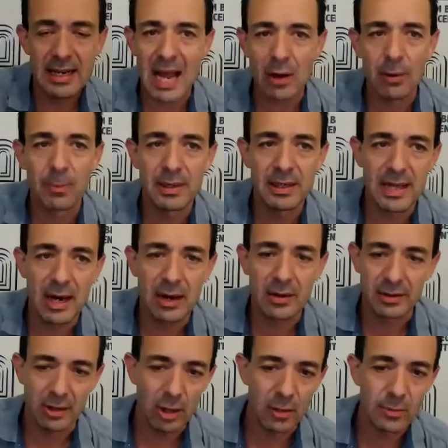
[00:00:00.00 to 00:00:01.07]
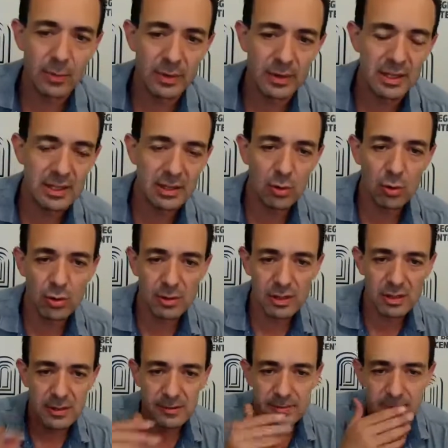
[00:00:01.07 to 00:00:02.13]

now completely out of the open with these accords?